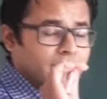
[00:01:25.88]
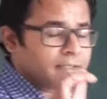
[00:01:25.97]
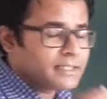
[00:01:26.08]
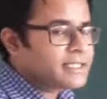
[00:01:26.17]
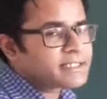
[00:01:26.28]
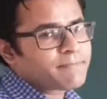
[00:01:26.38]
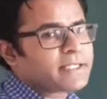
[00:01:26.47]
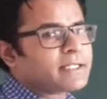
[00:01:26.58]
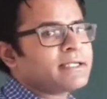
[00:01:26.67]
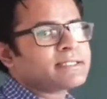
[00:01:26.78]
these
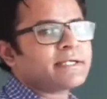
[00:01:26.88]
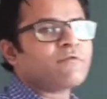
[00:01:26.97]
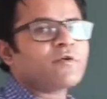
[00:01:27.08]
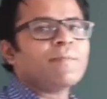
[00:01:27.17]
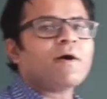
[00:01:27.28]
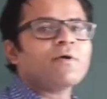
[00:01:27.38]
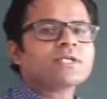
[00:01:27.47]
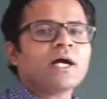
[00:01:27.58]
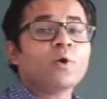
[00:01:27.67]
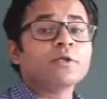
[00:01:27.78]
particular set of compounds
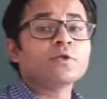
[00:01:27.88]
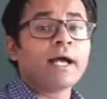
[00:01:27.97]
are going to